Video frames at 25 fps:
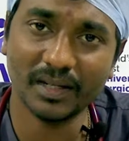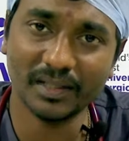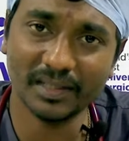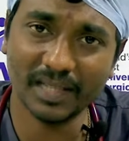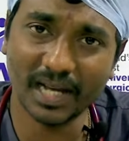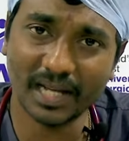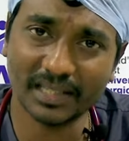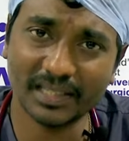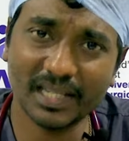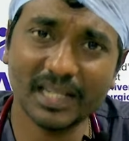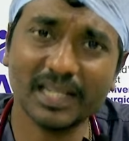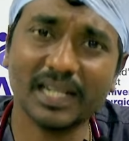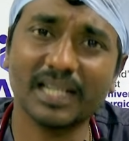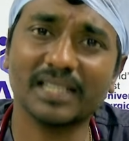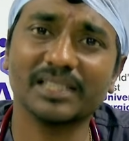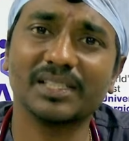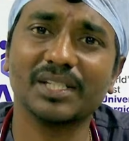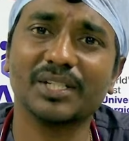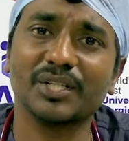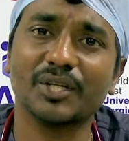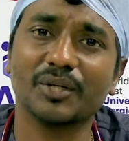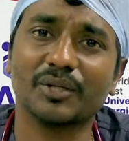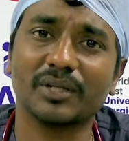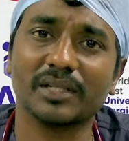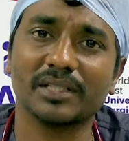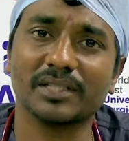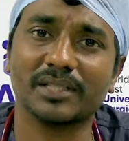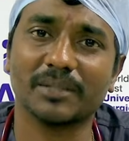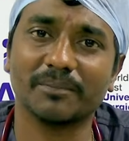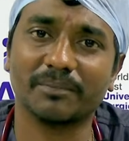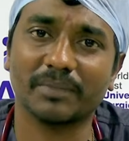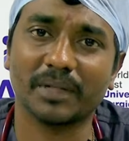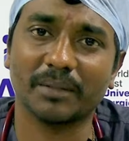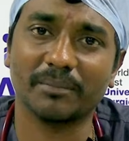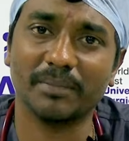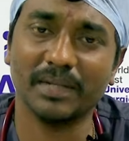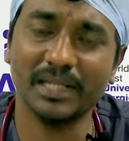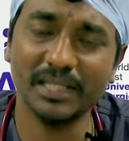The other constitutional
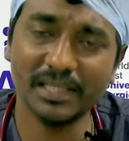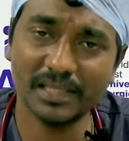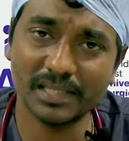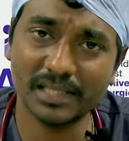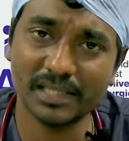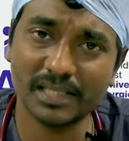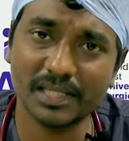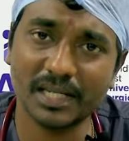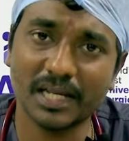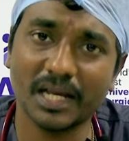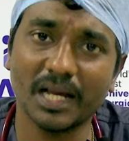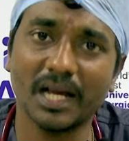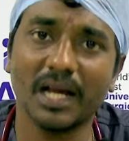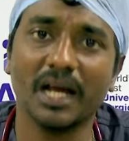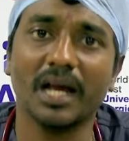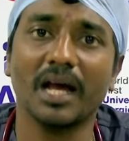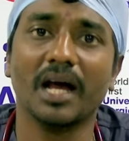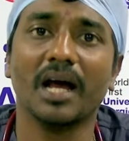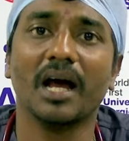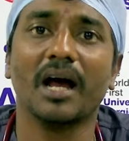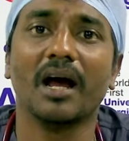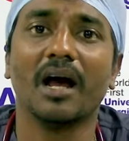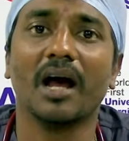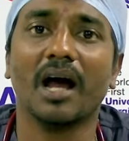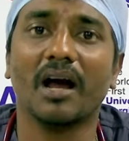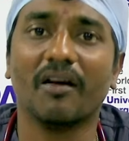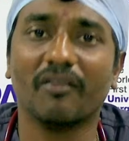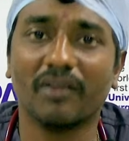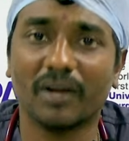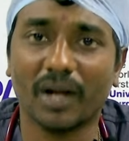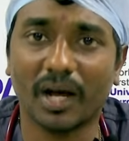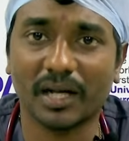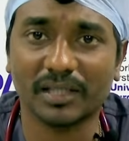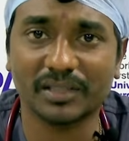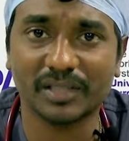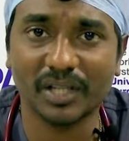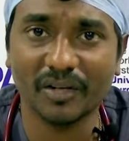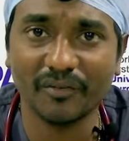symptom is
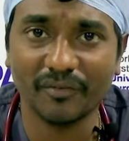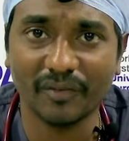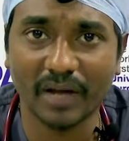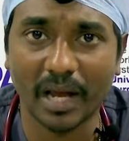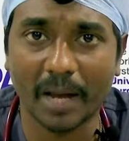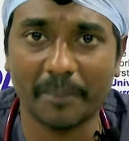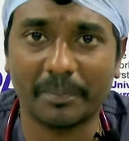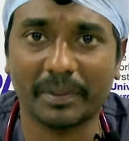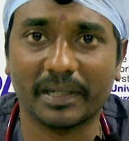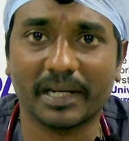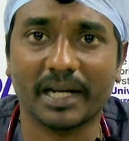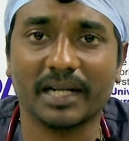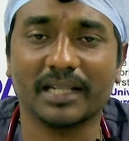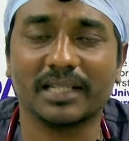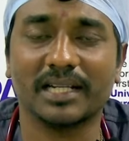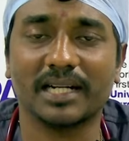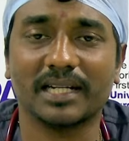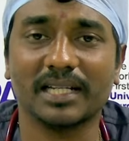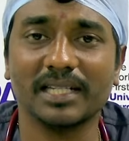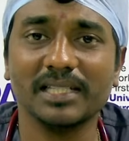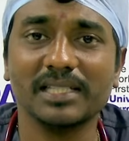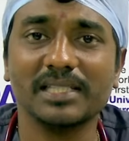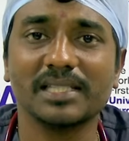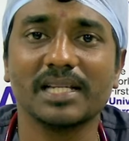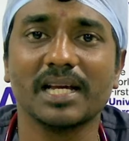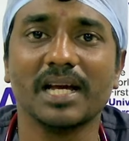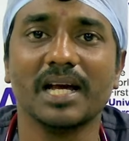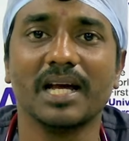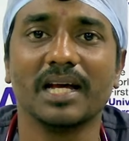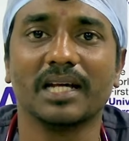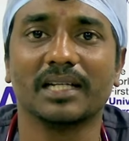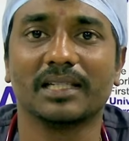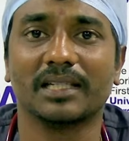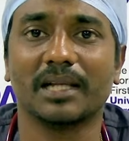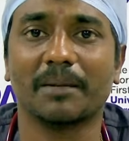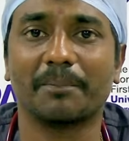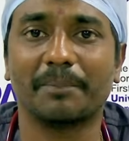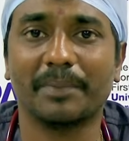loss of appetite, that is,
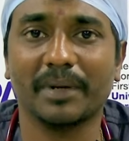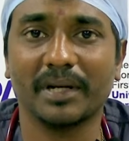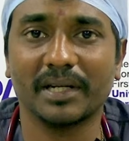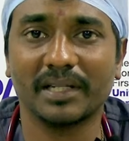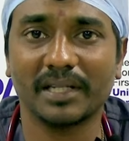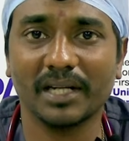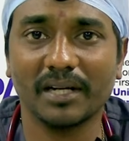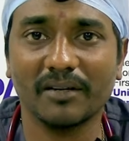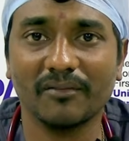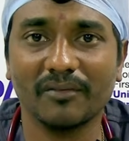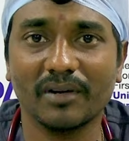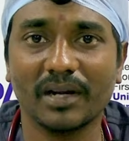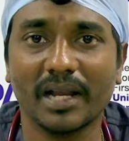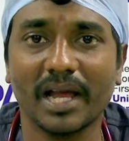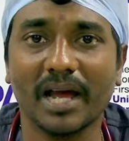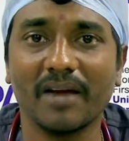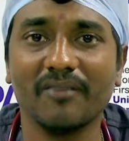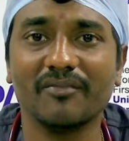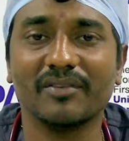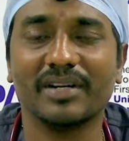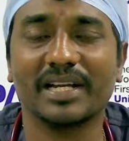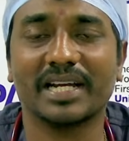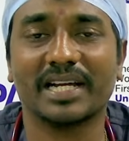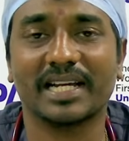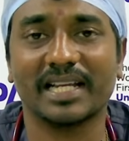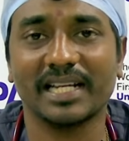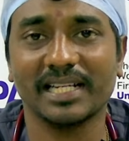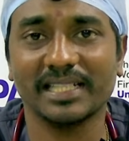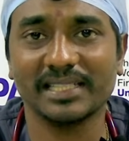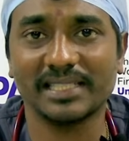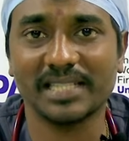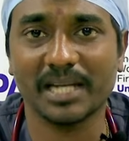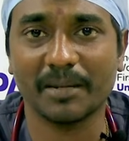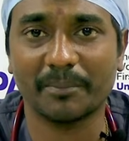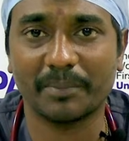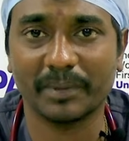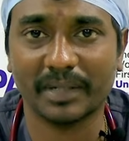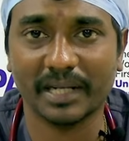the patient will have
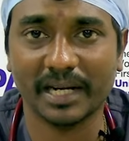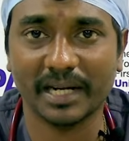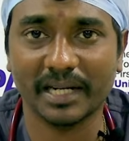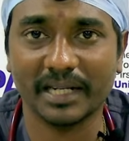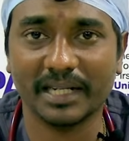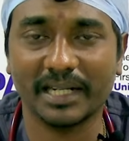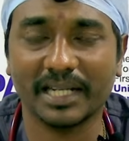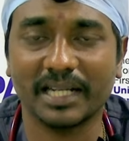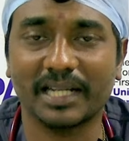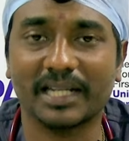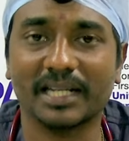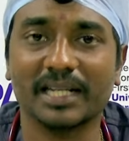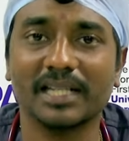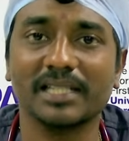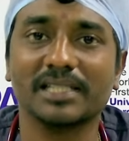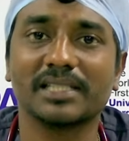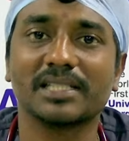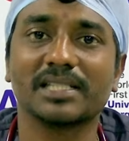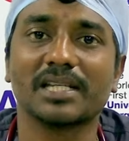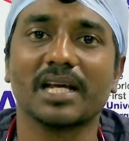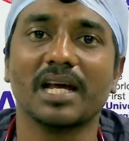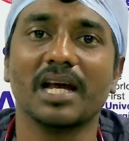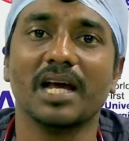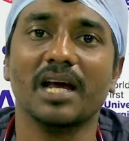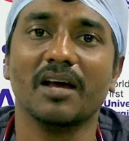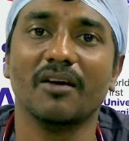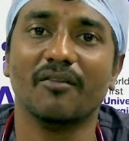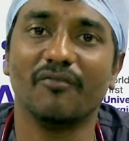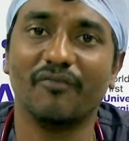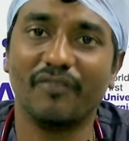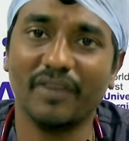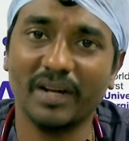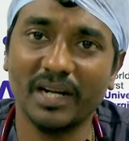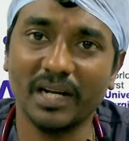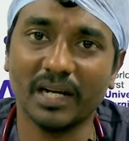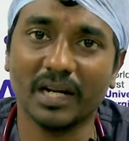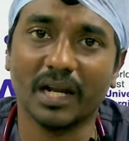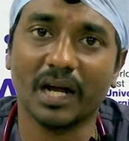decreased appetite, decreased
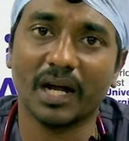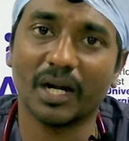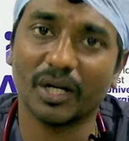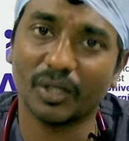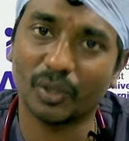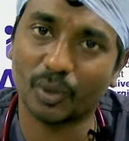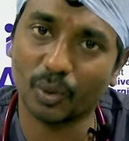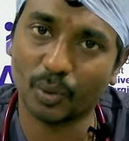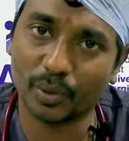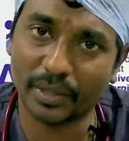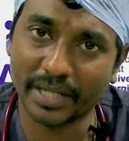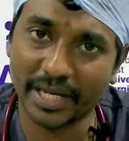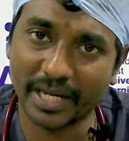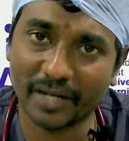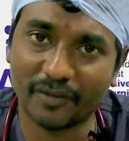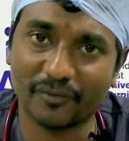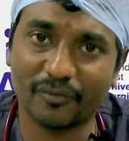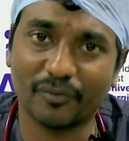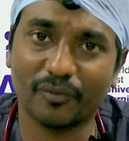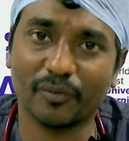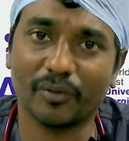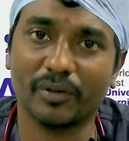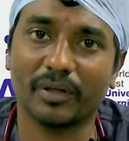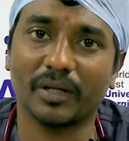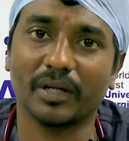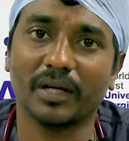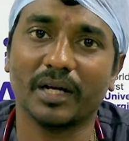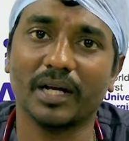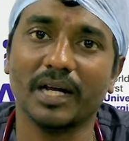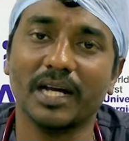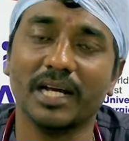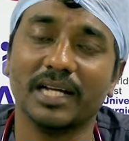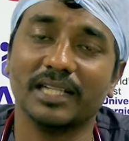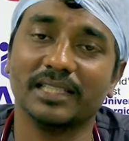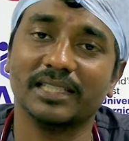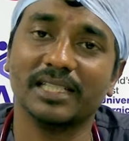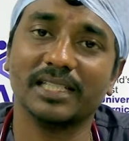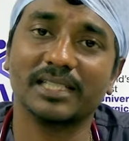will to take food.
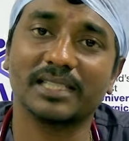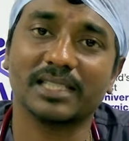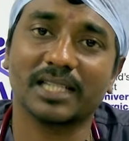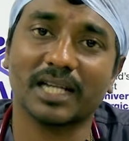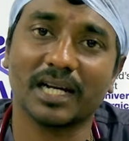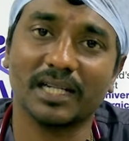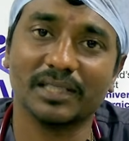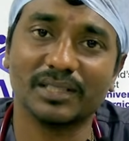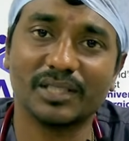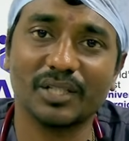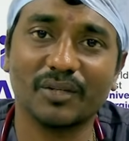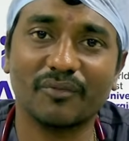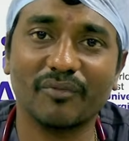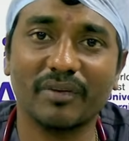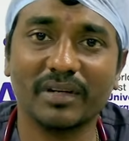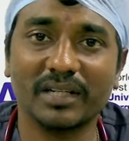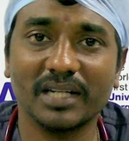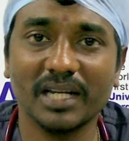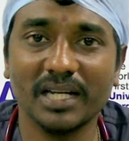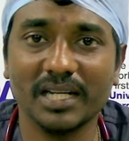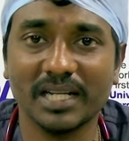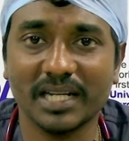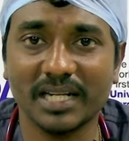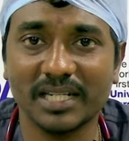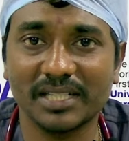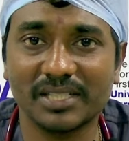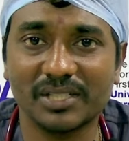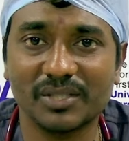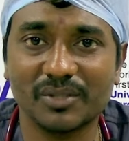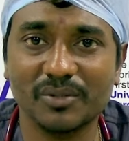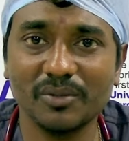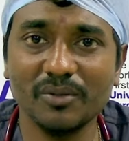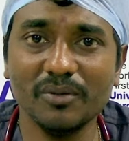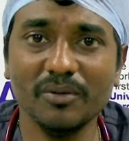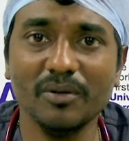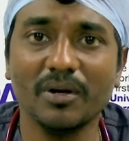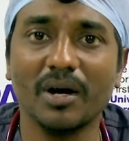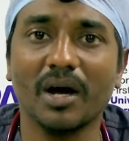This consequently leads
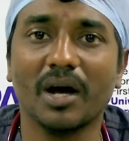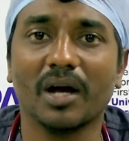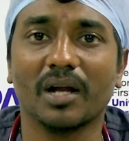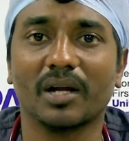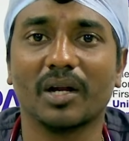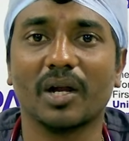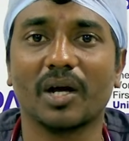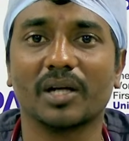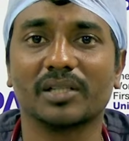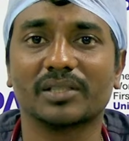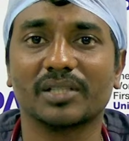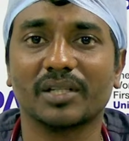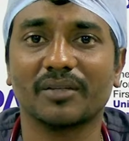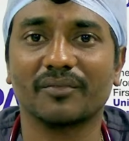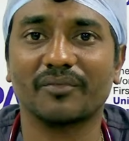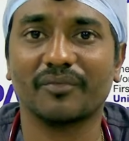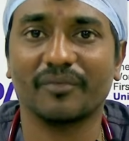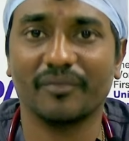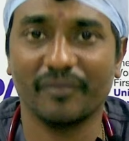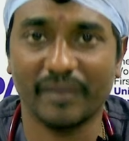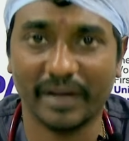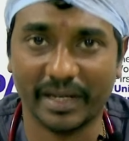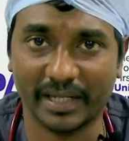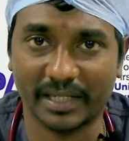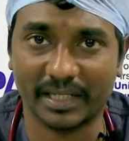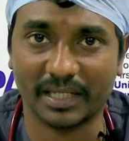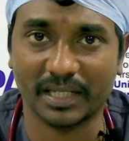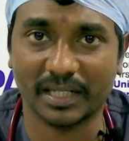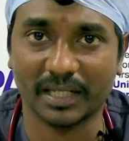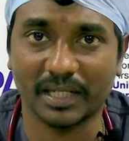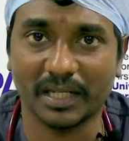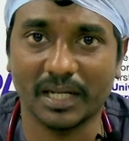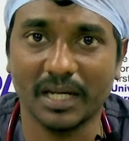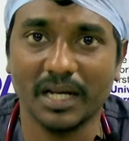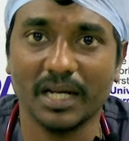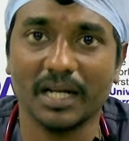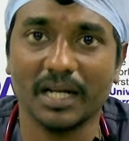to loss of weight.